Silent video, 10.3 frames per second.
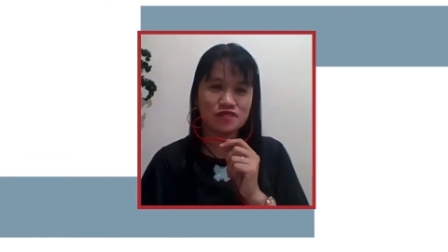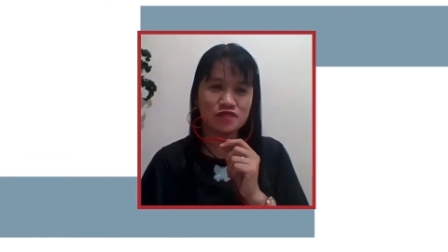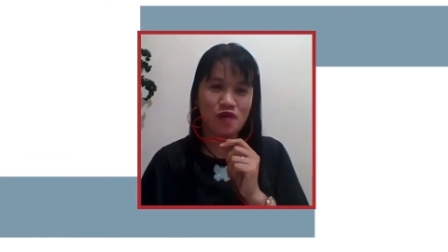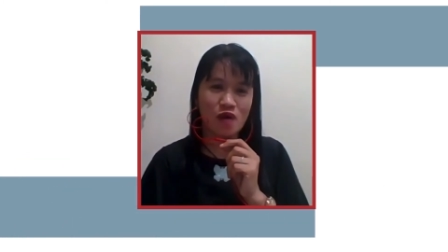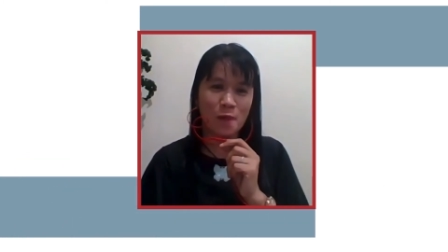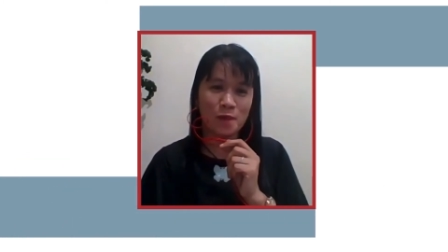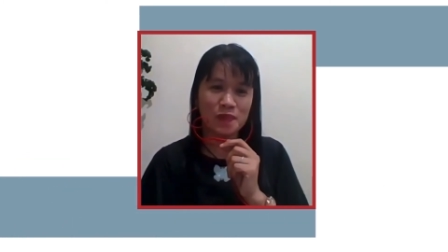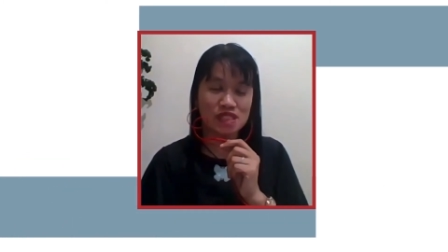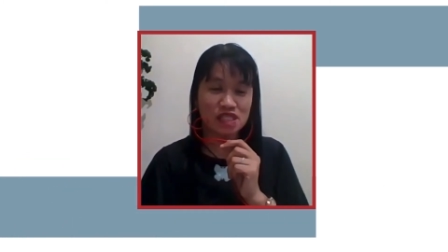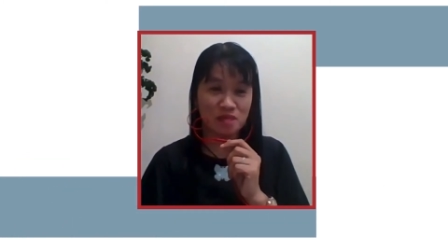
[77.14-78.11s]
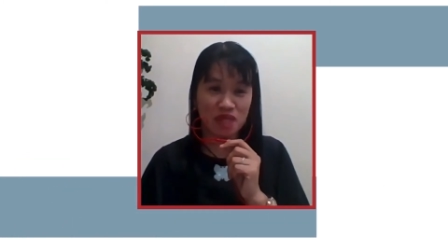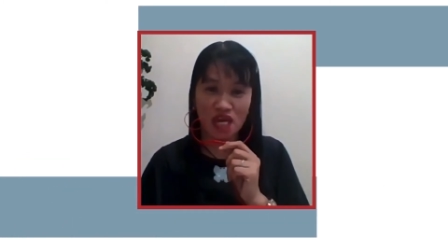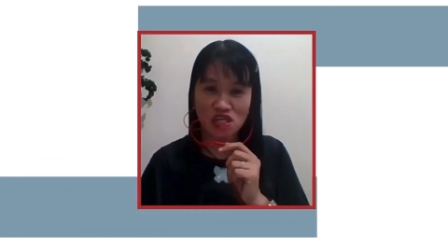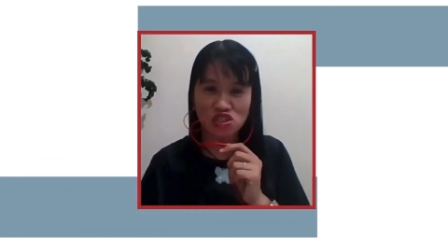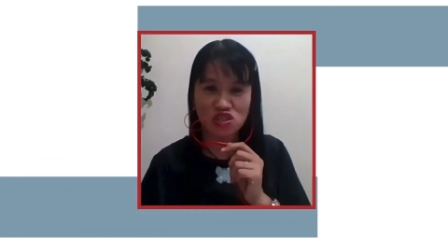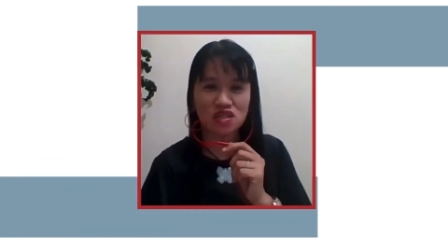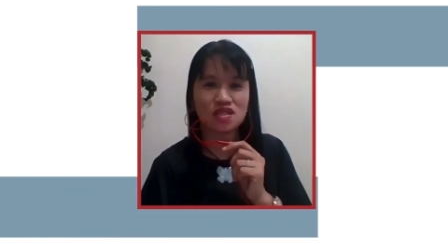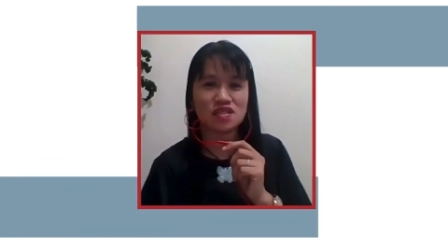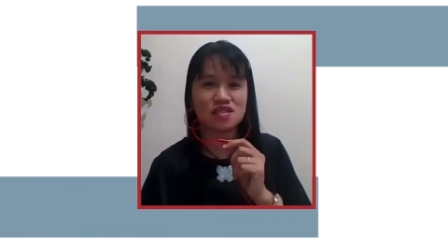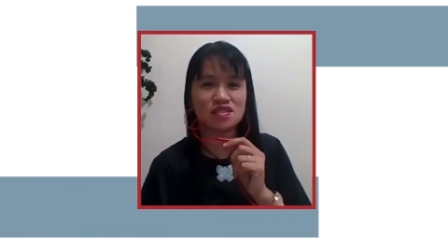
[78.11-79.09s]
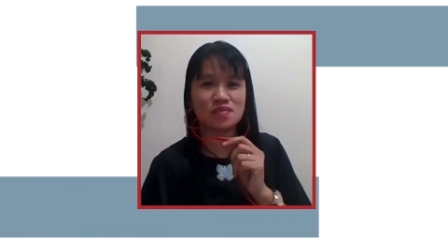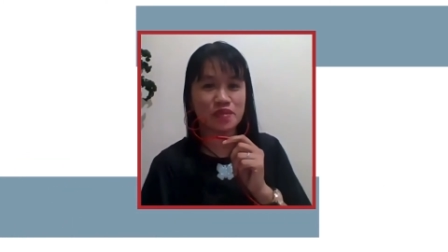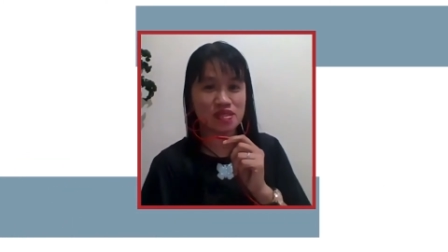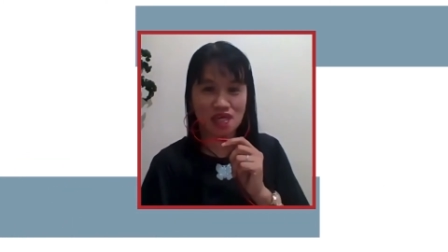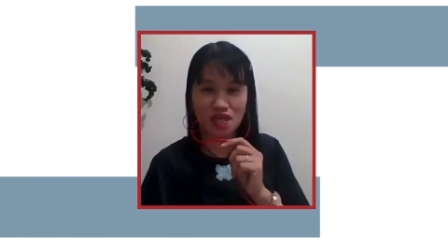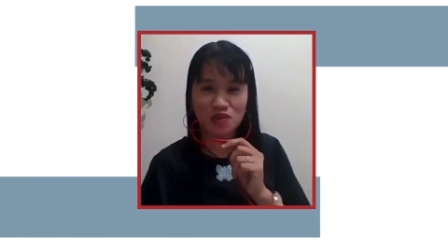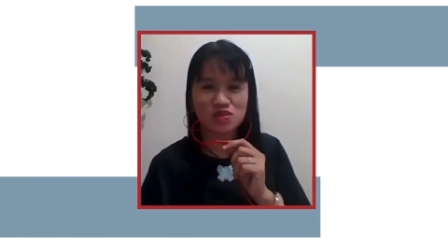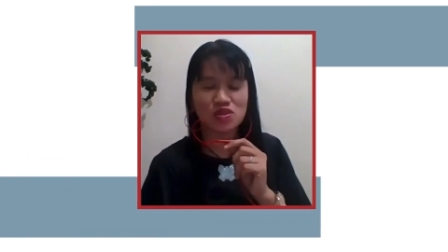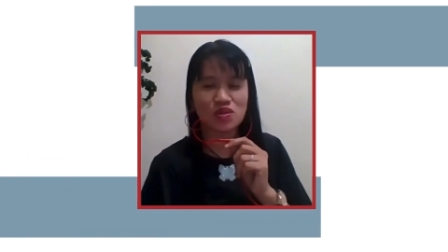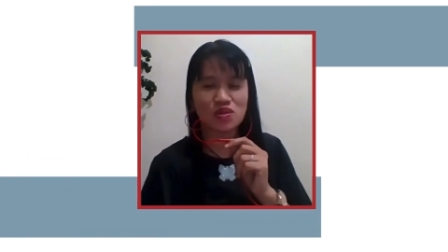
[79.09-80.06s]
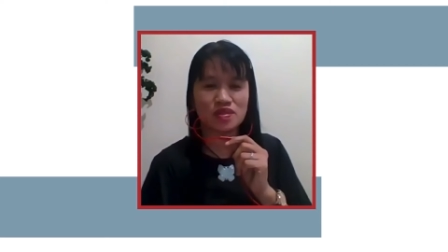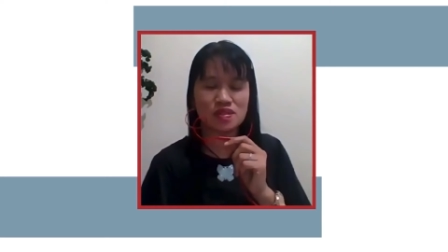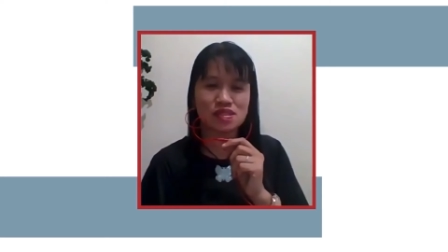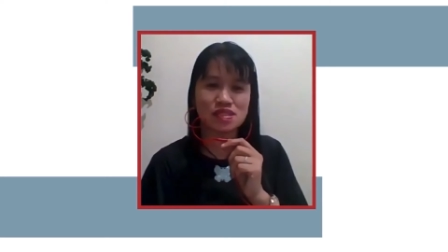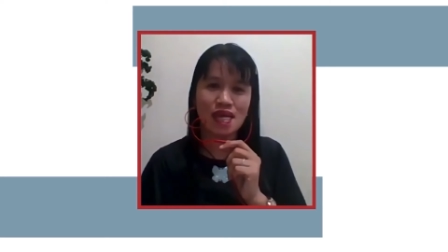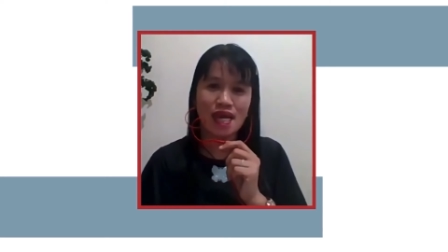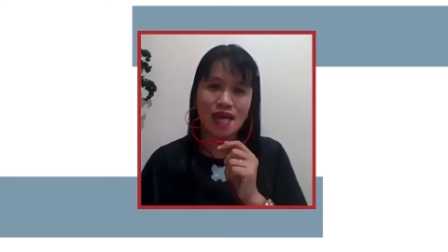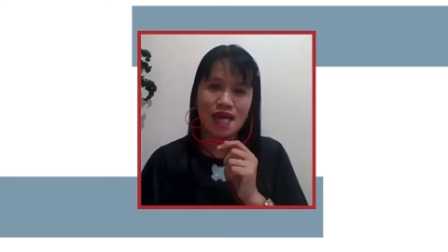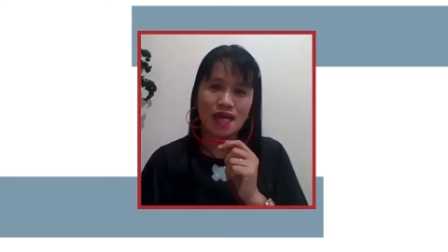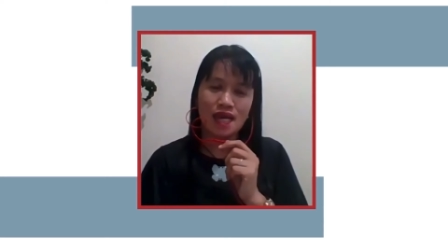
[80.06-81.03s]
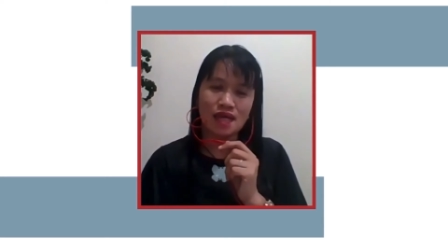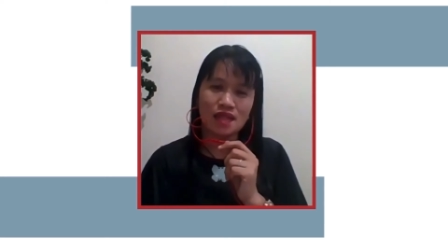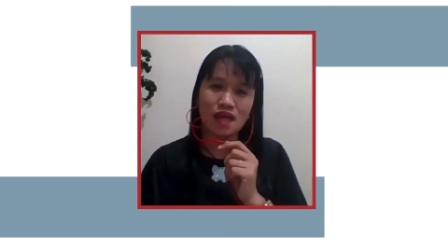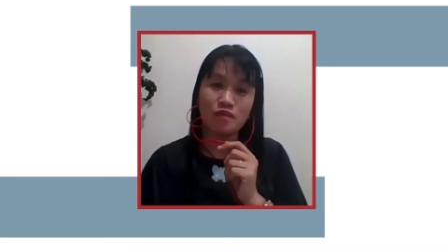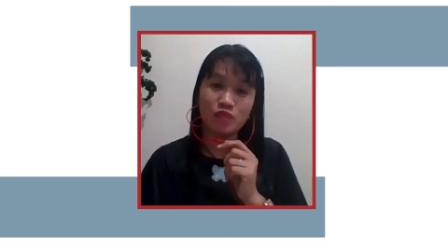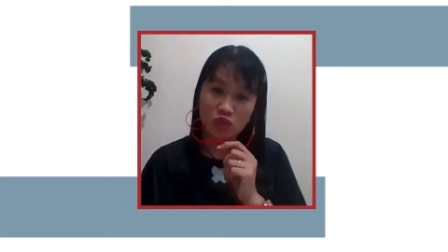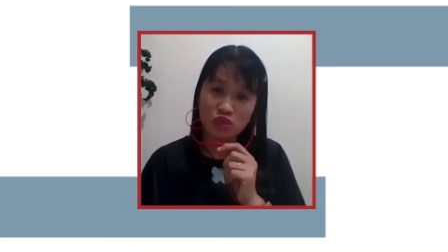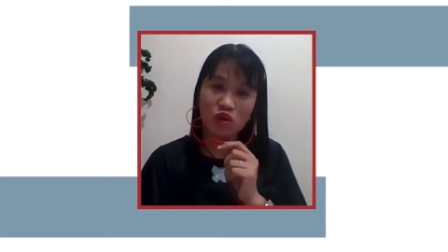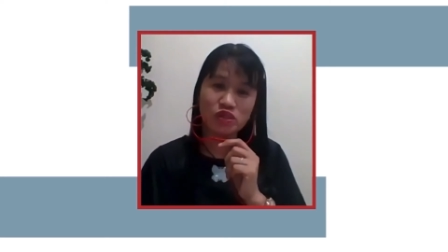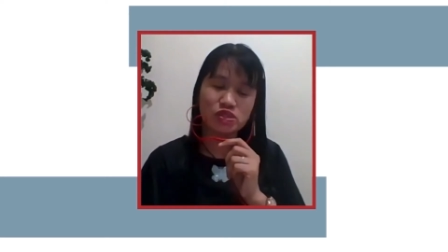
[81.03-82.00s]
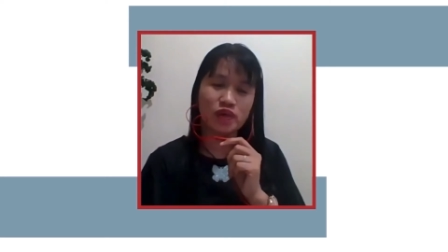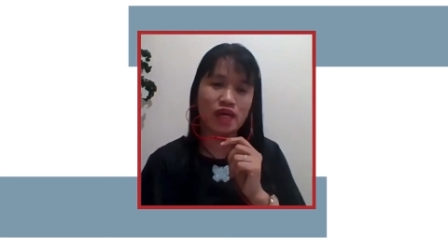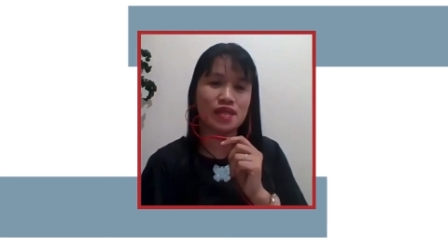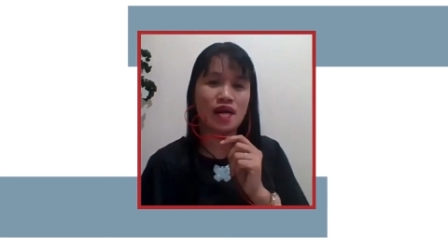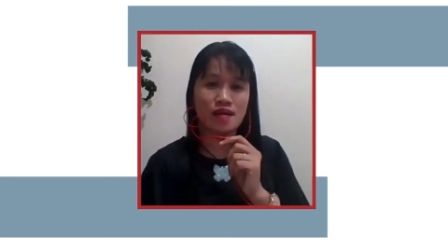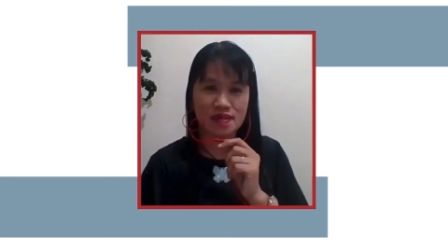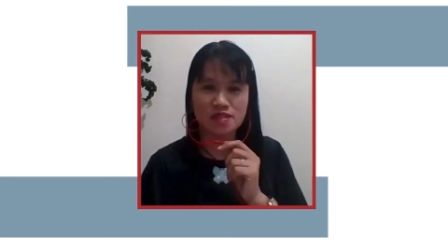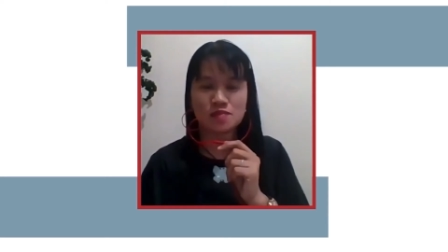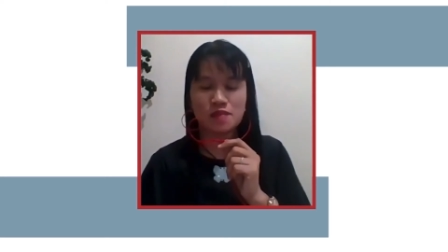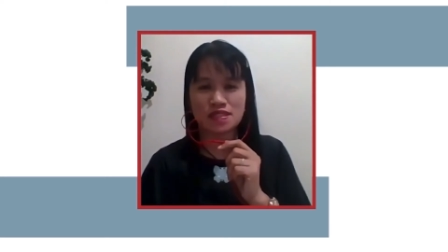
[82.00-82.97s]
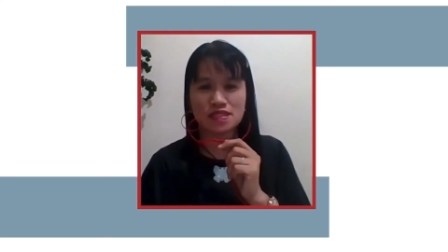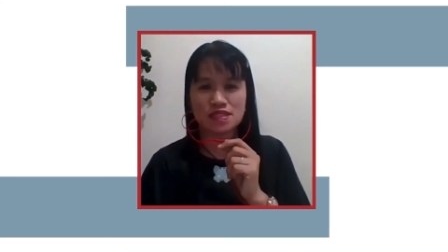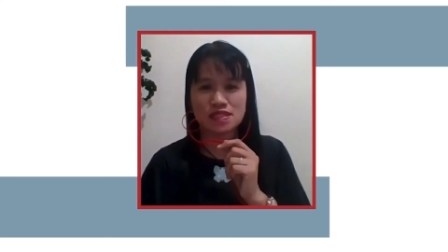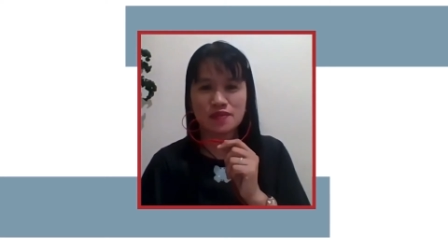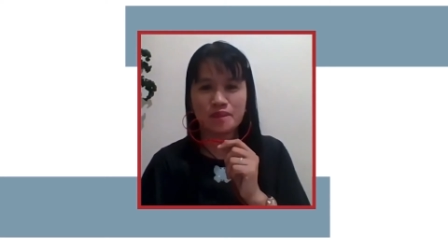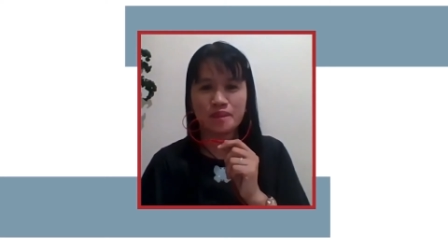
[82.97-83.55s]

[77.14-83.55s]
from discrimination, persecutions, and abuse also and harassments.